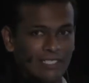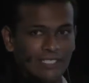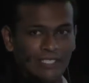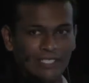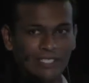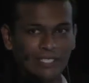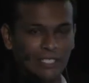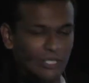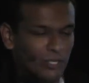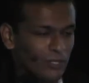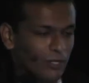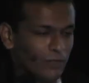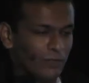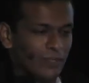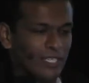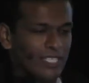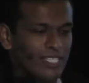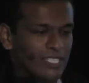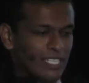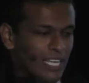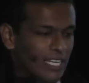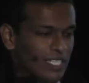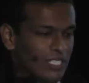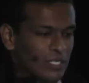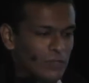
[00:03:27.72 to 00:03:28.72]
just show of
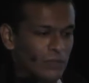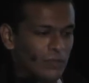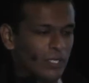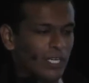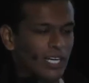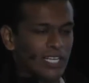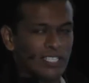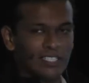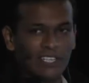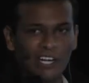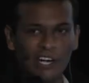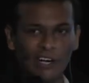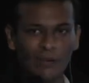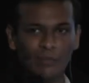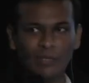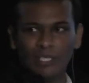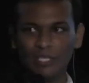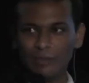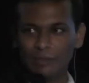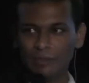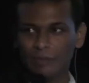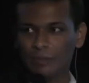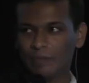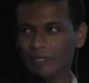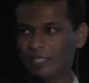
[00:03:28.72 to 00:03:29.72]
hands, I just want to ask how
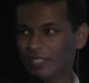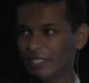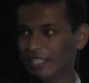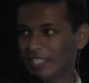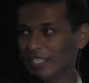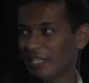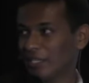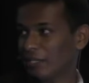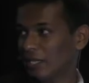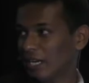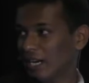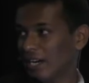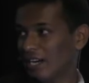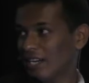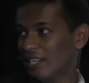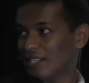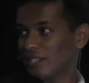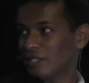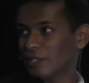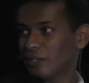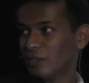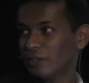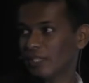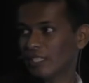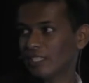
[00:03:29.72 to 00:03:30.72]
many people here are
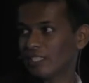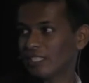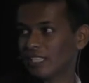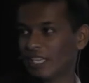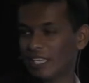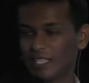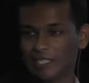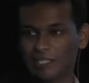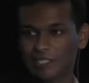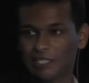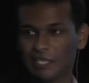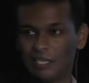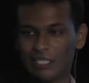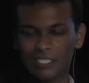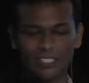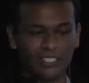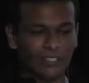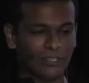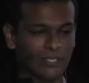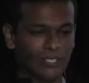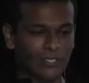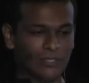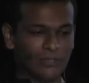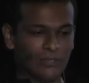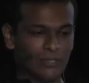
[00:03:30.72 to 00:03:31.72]
students, like
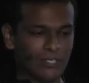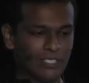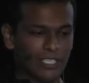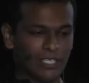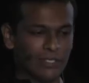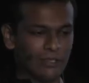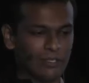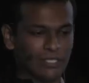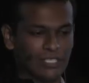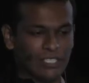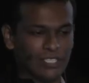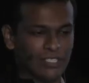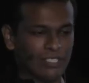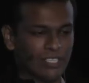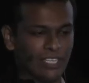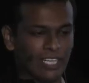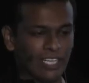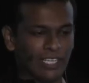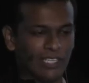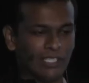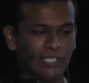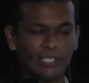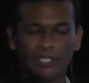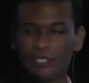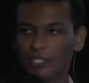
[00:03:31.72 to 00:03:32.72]
college-going students, and are just
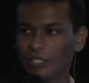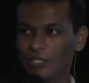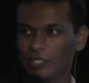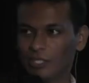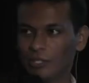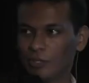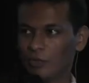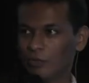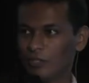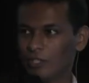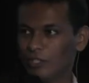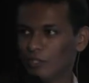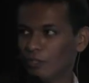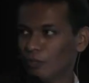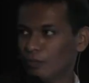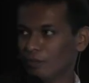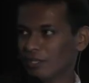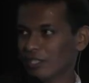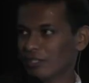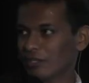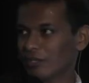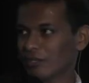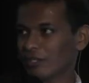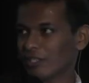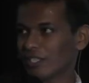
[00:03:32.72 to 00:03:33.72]
like new with
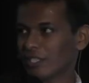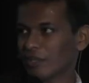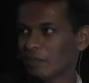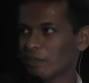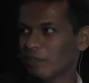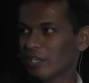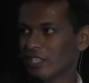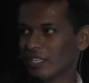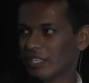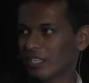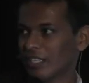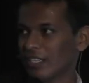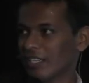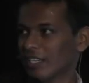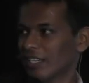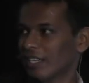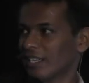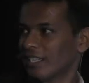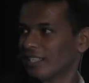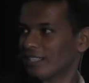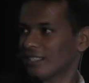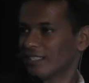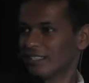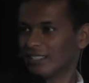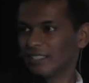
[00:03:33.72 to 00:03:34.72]
open source and machine
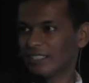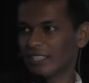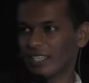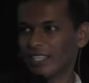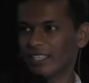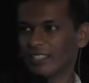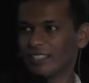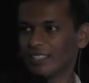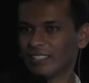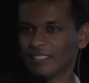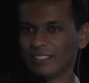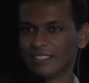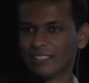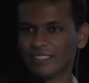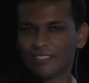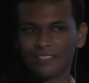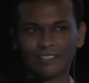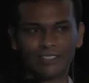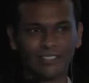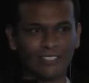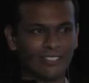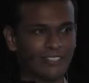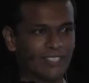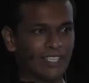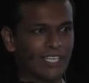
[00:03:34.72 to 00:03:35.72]
learning? Like,
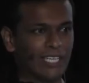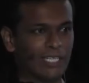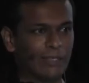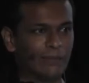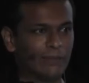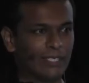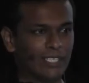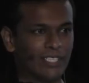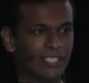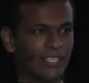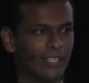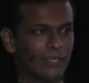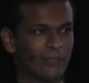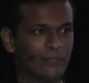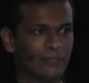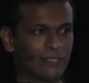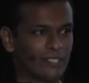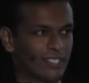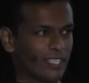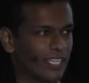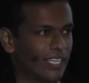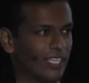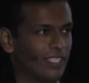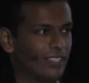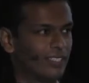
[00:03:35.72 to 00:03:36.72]
is there anybody here
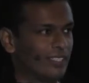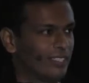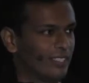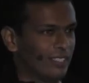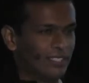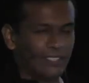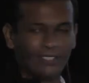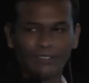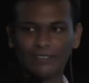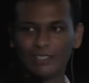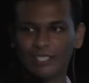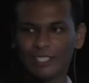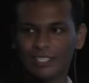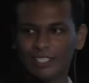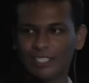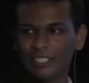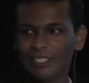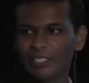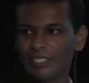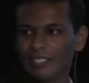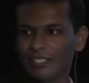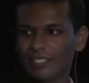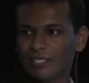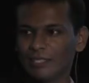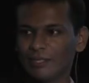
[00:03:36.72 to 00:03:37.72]
who's like
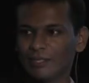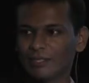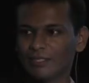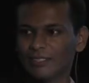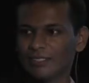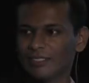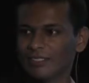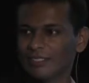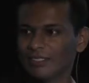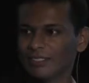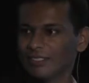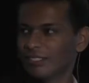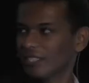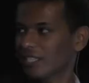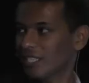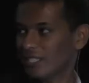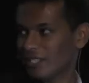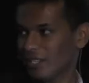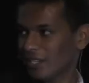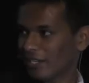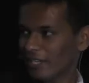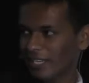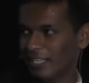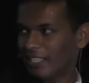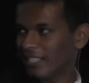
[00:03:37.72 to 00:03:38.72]
really new? It's
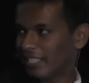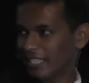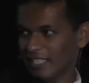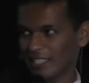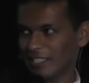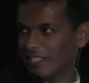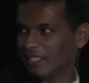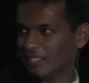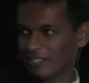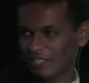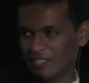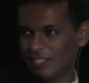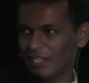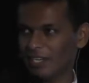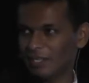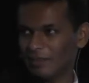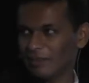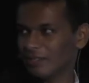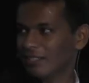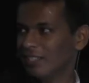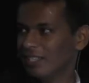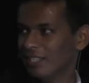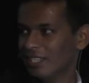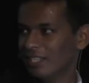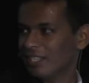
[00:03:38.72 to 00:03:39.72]
okay. Like, it's not
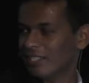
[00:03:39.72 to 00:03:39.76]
